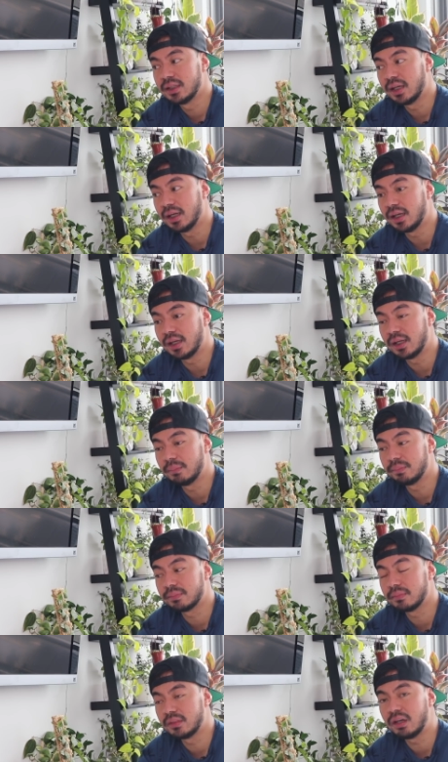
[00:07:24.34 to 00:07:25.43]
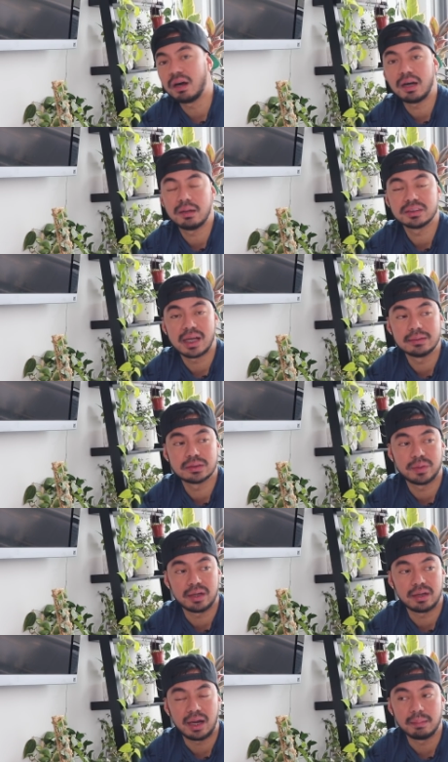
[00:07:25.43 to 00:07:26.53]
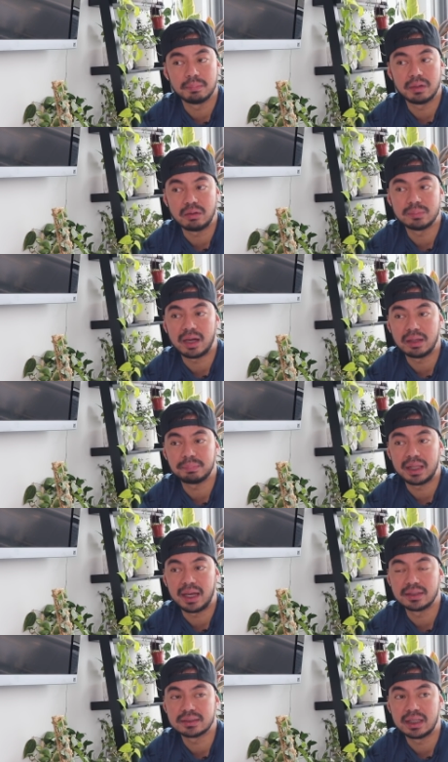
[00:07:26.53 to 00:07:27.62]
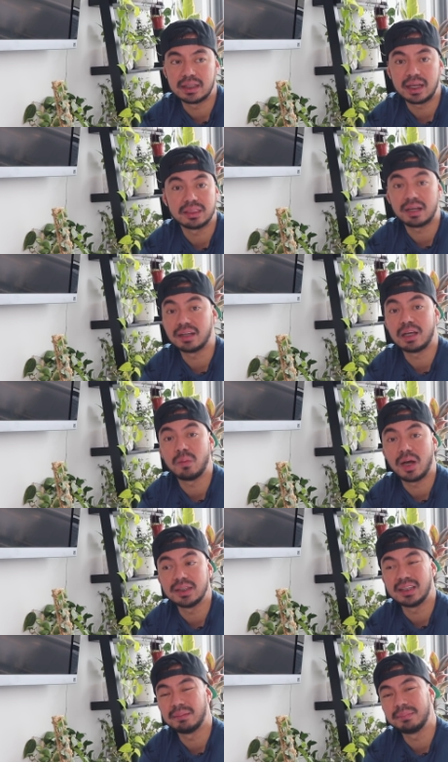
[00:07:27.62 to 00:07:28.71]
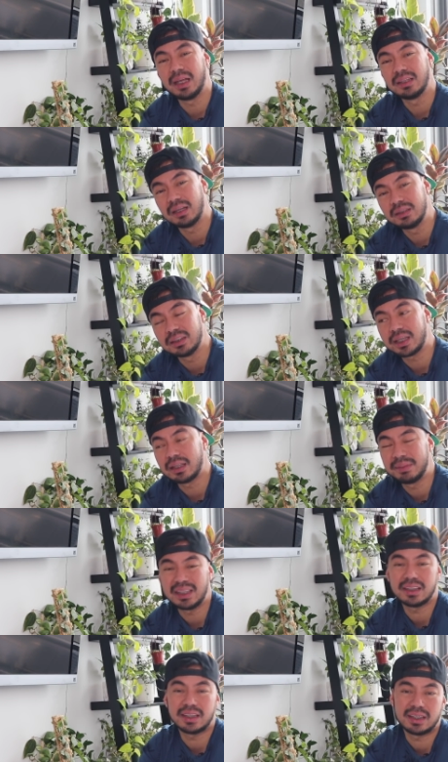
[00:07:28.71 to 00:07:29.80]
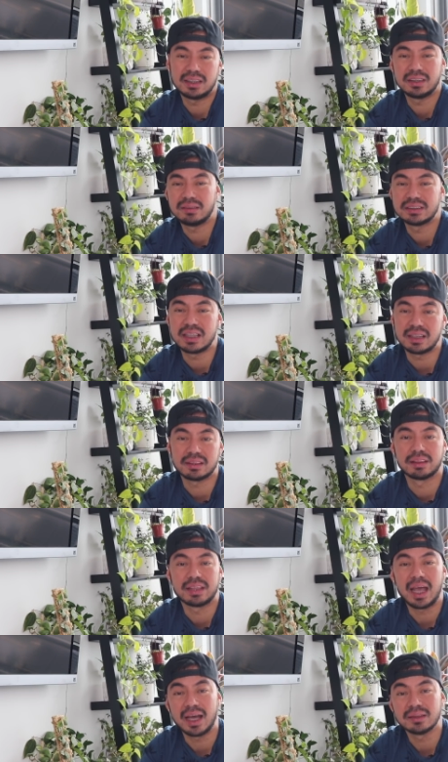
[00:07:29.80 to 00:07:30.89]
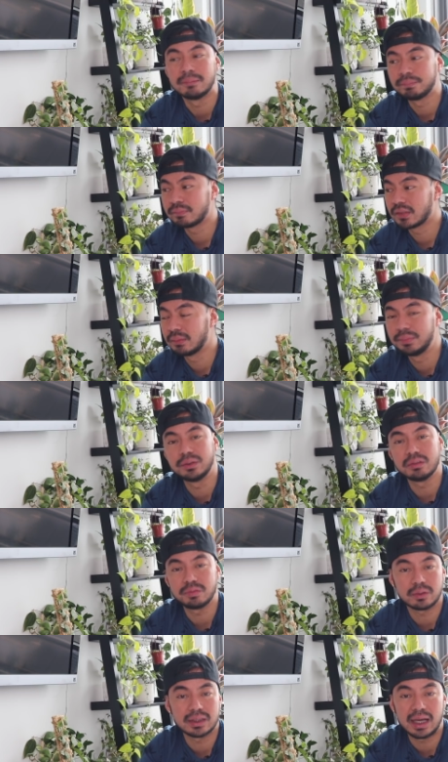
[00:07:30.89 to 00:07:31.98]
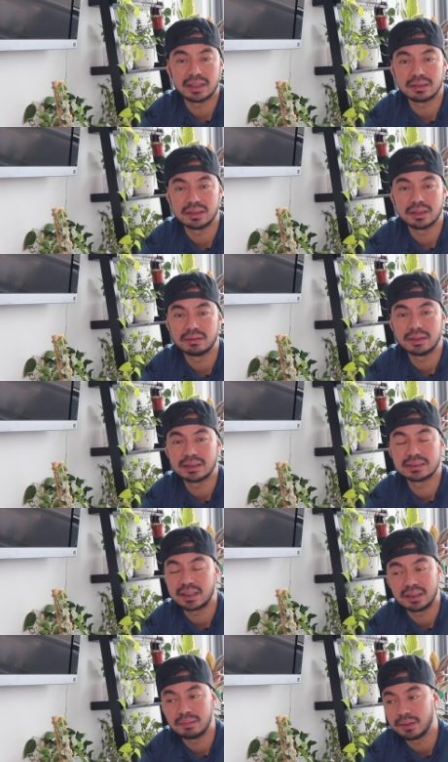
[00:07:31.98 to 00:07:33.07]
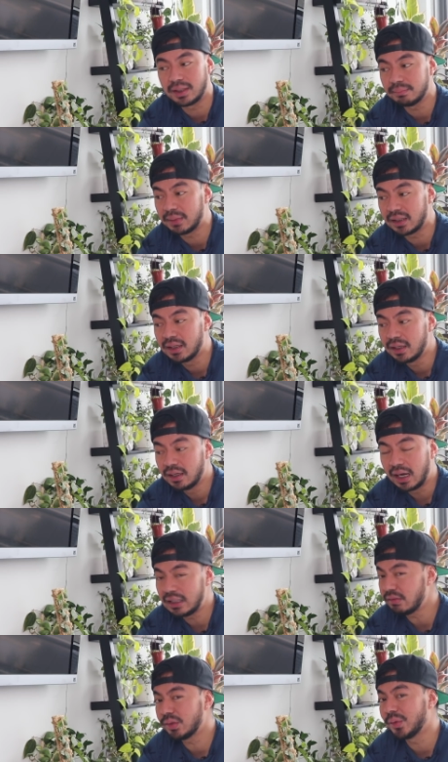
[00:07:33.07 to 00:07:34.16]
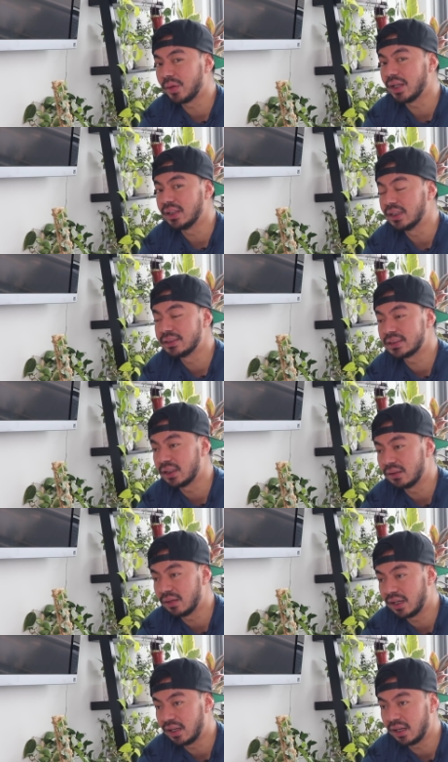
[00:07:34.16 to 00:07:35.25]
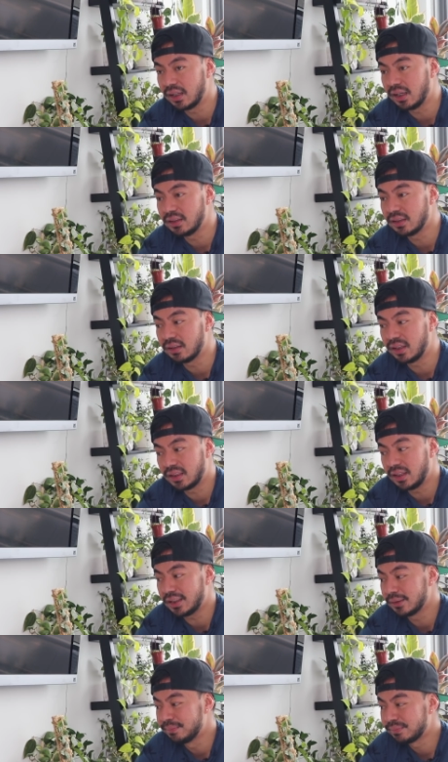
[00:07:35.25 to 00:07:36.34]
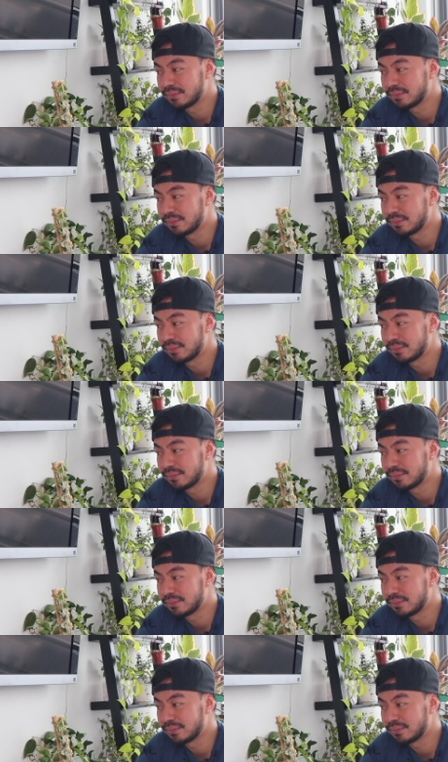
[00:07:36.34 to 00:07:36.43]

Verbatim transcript: Um, there are times where I, I would buy a plant that I thought I wanted and, and I'd look at it and be like, yeah, you know, it's not that beautiful or that, you know, excited about it, but I never regretted it. So, uh, I, you know, I think